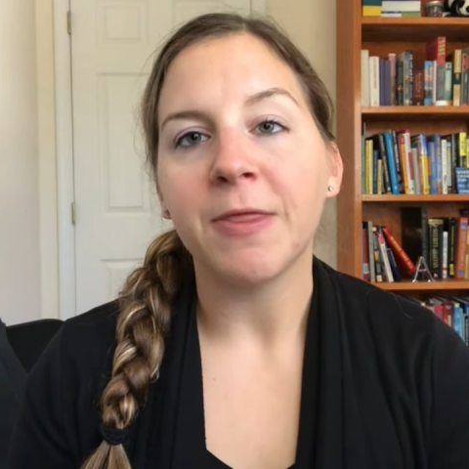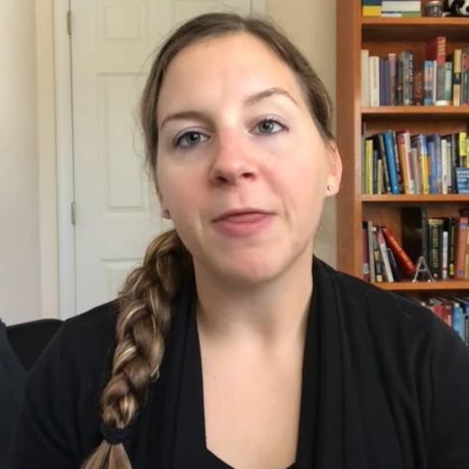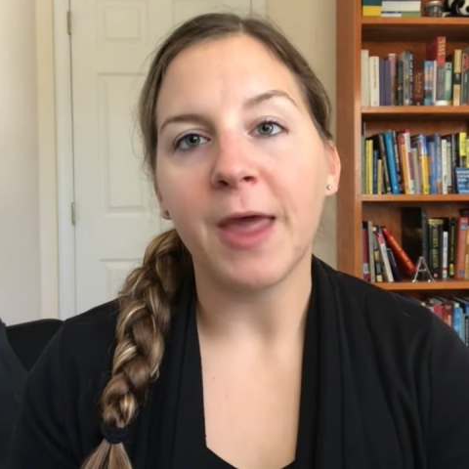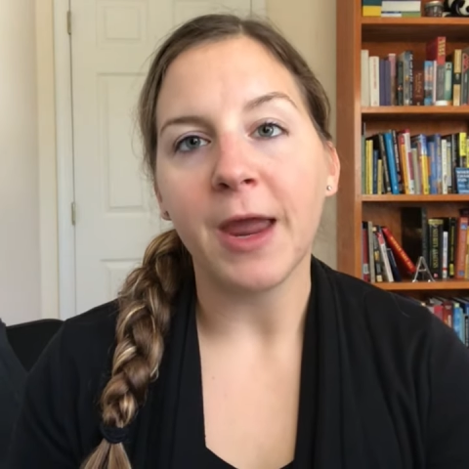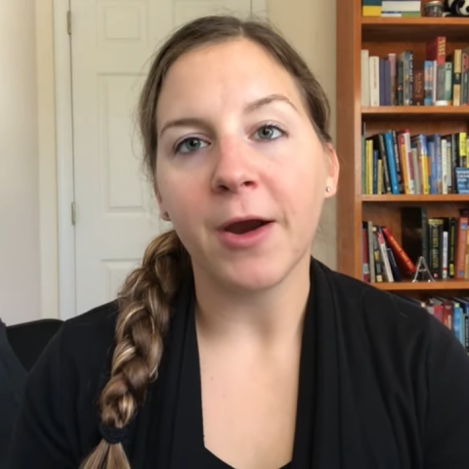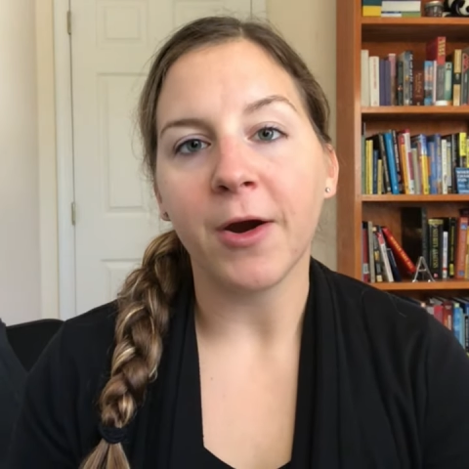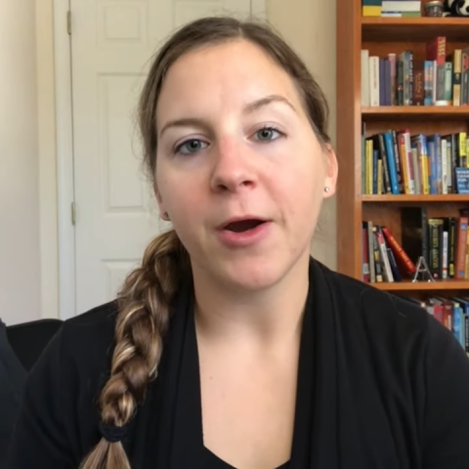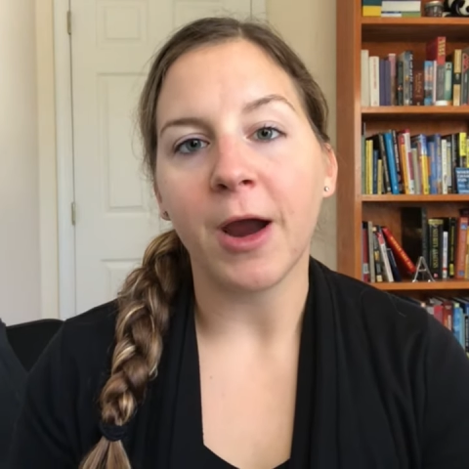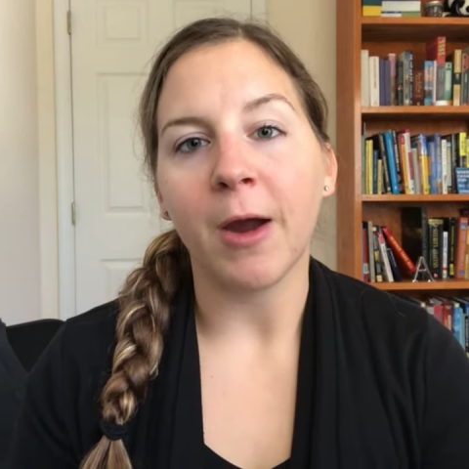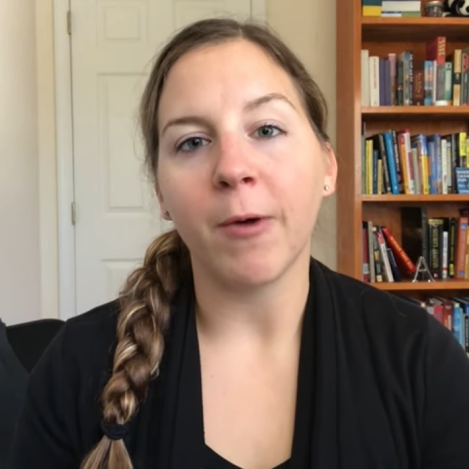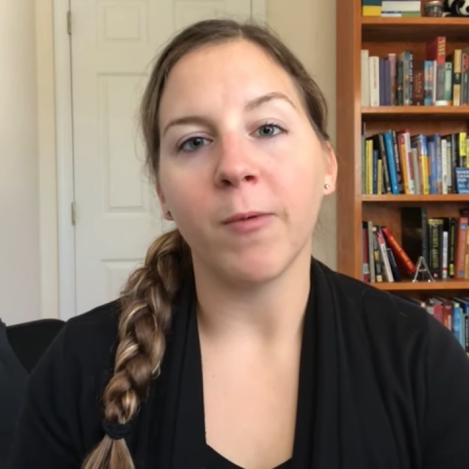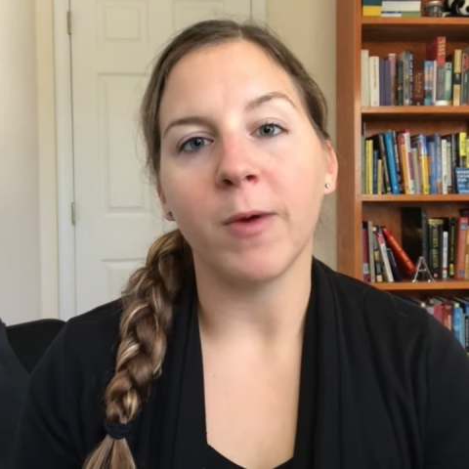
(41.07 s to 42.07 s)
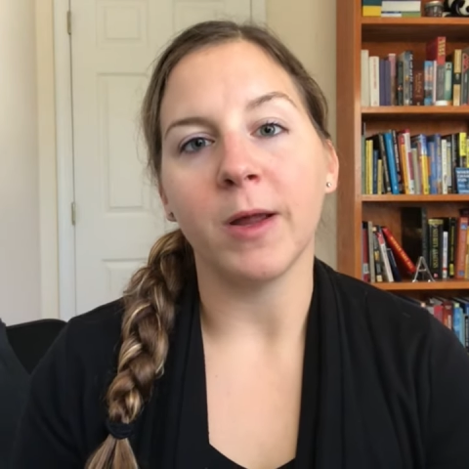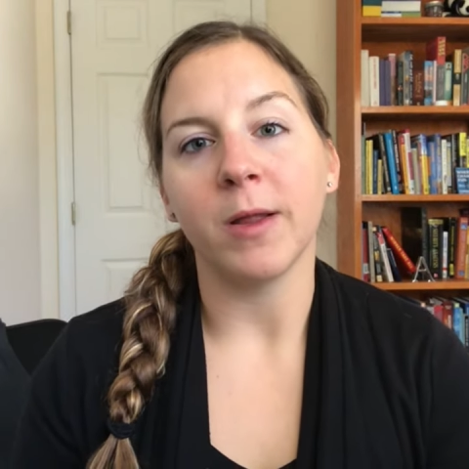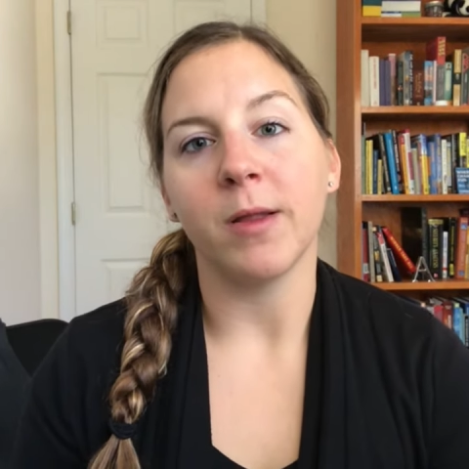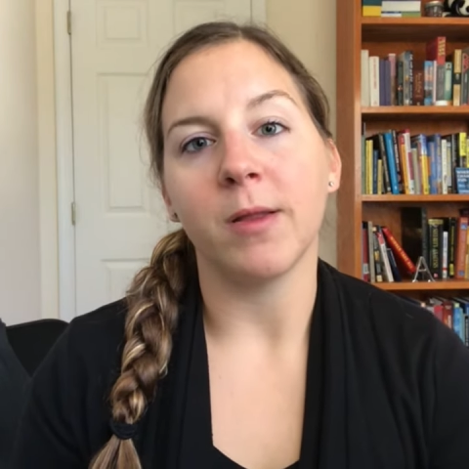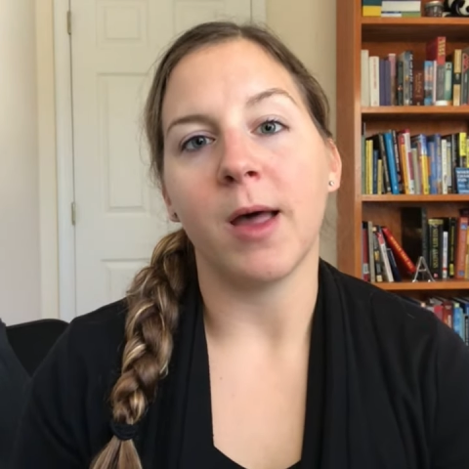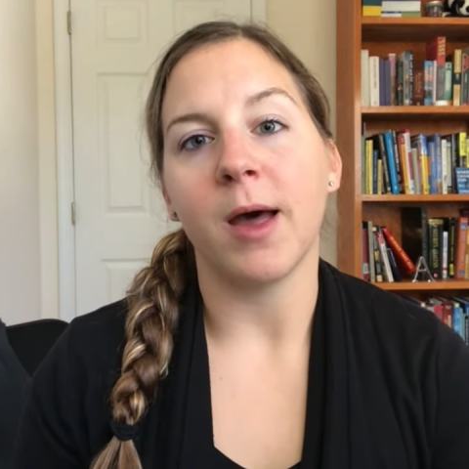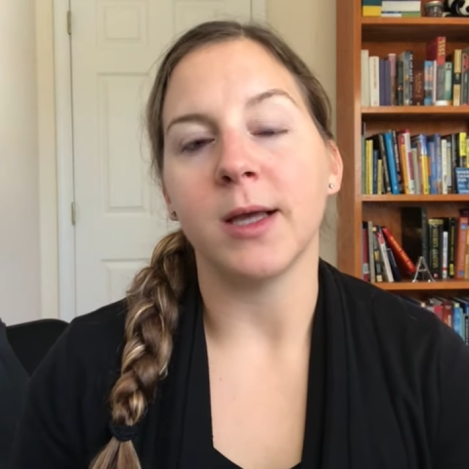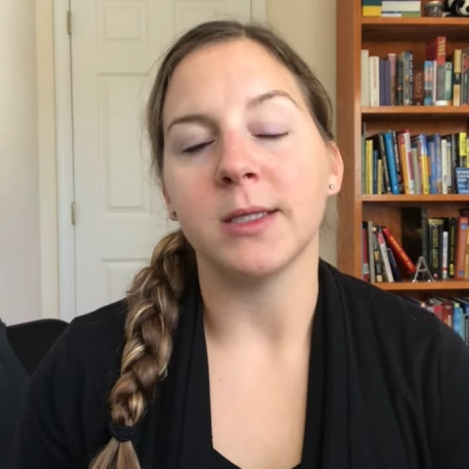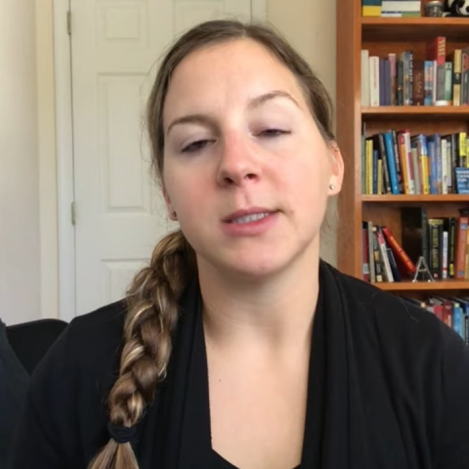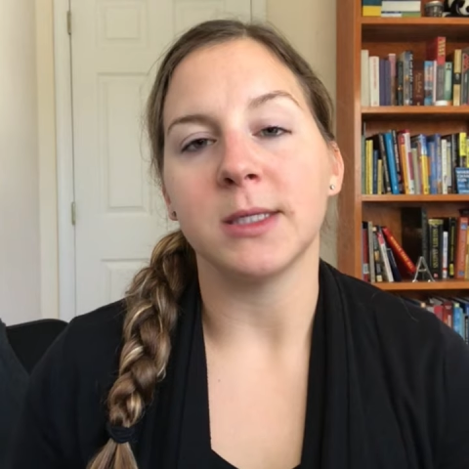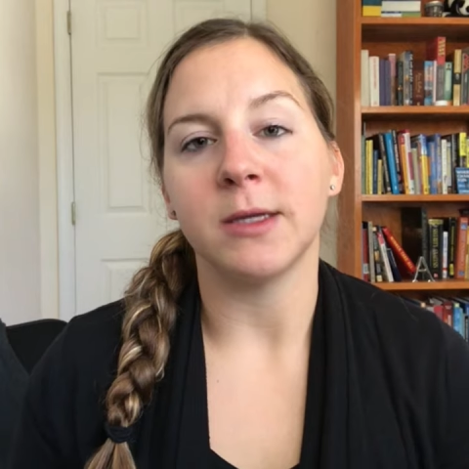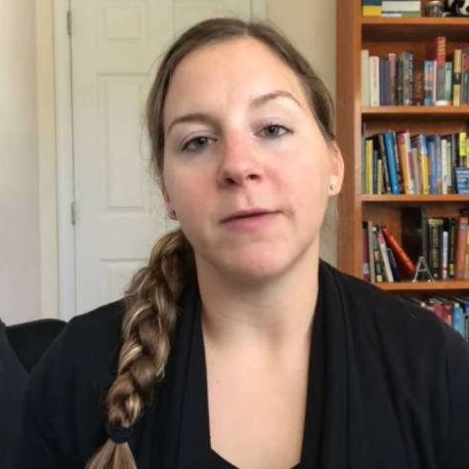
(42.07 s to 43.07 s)
There, I
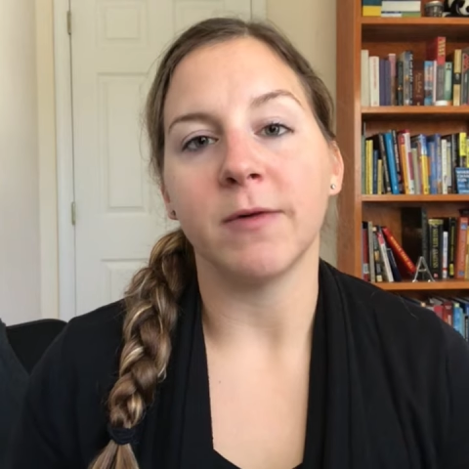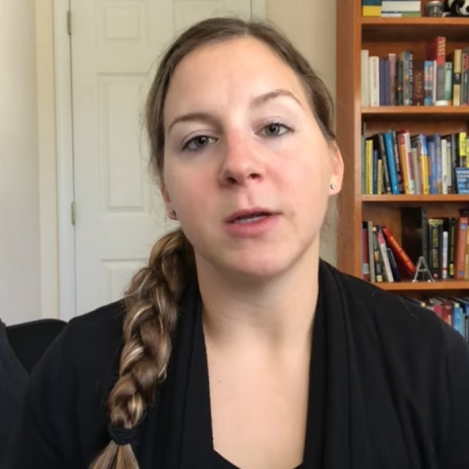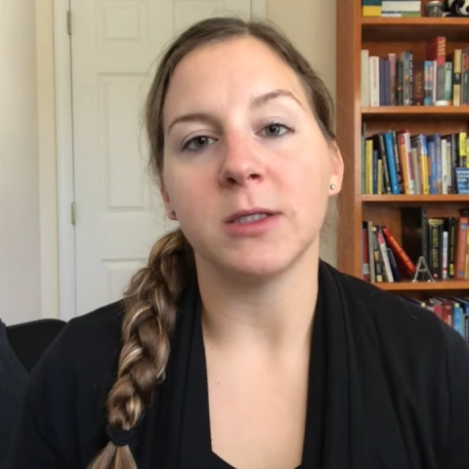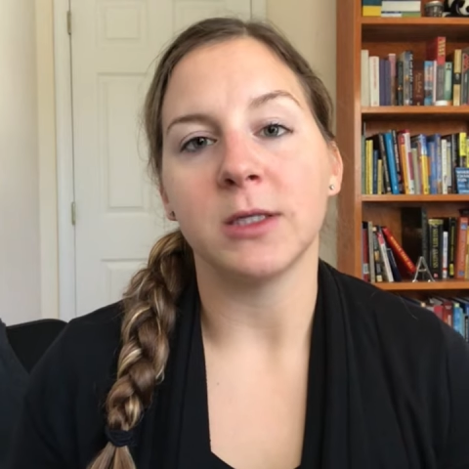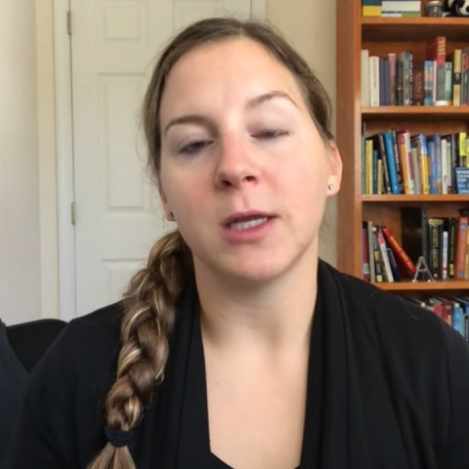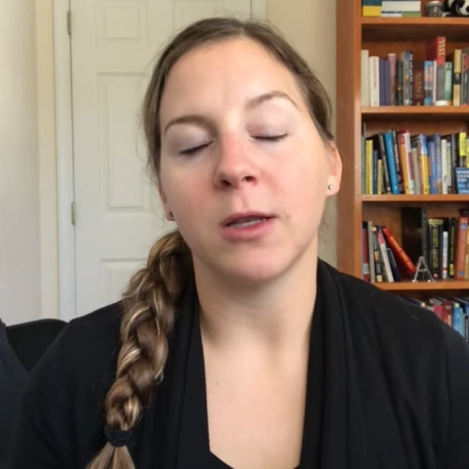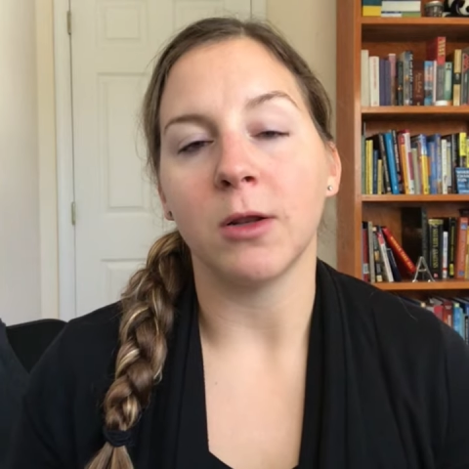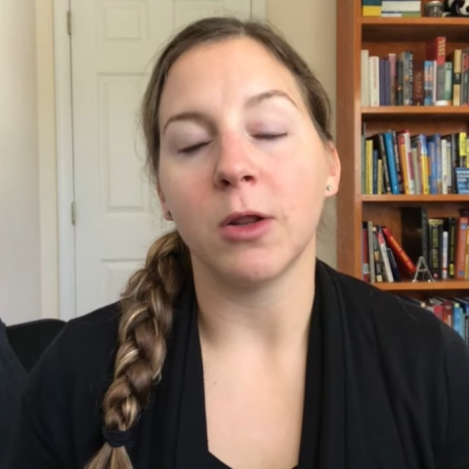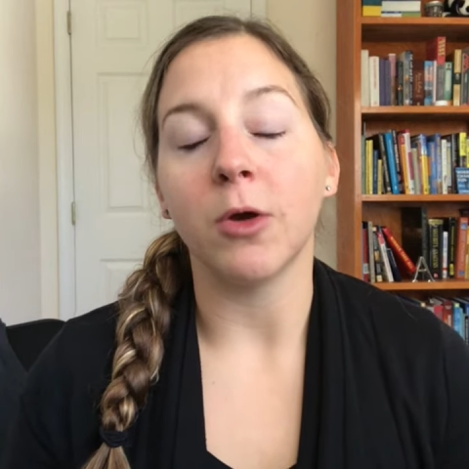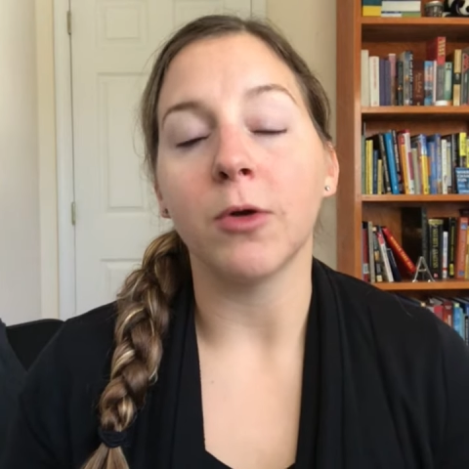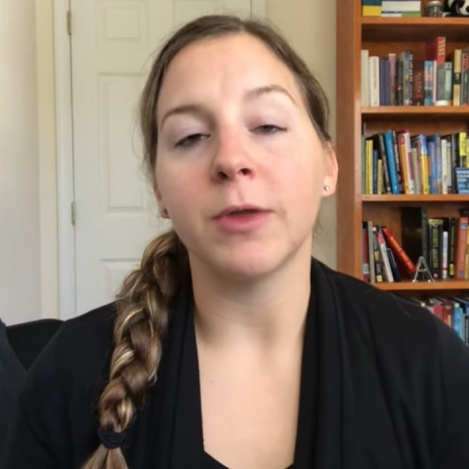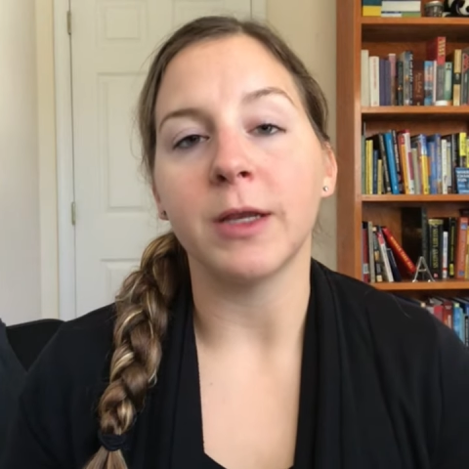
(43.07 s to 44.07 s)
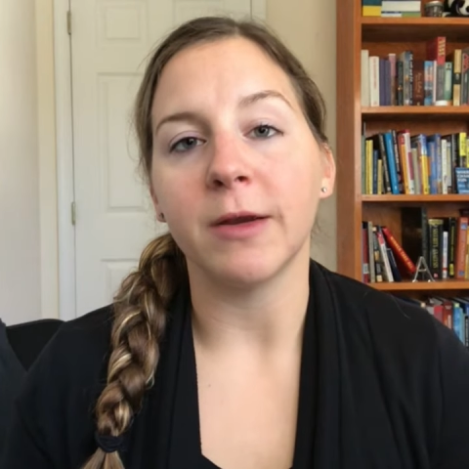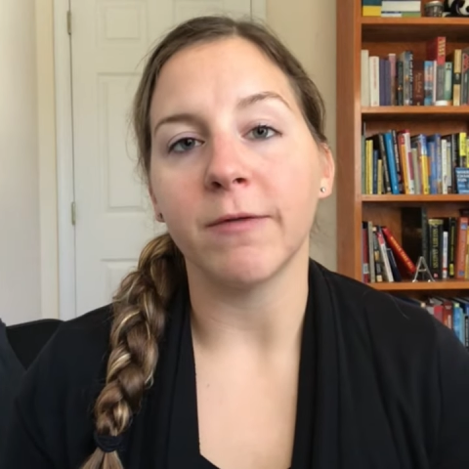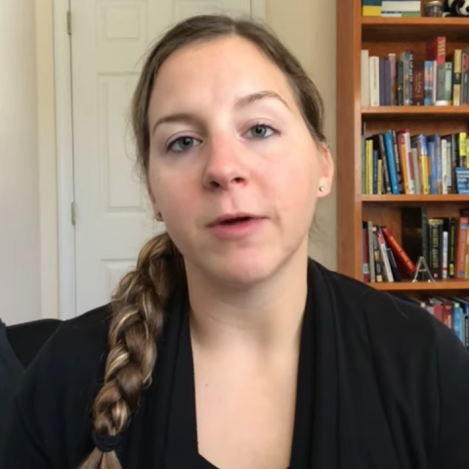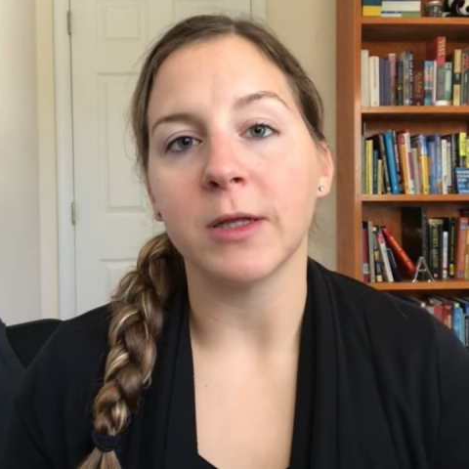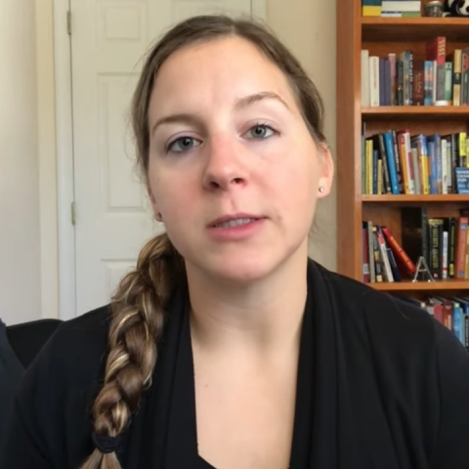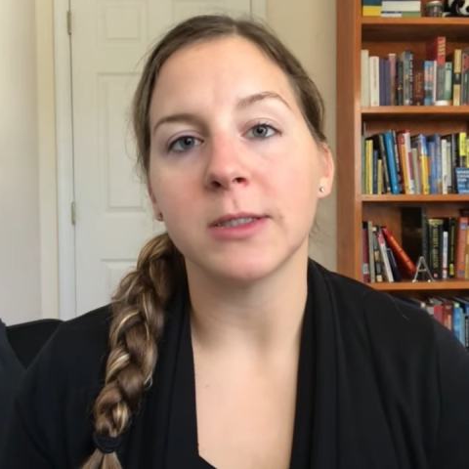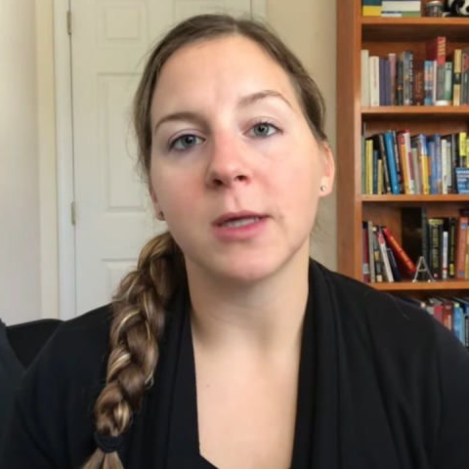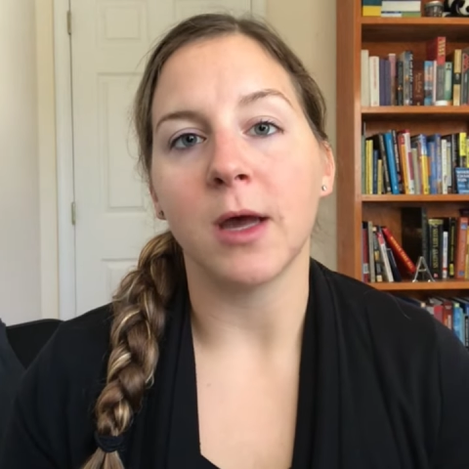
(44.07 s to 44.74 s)
realized the difference and learned the difference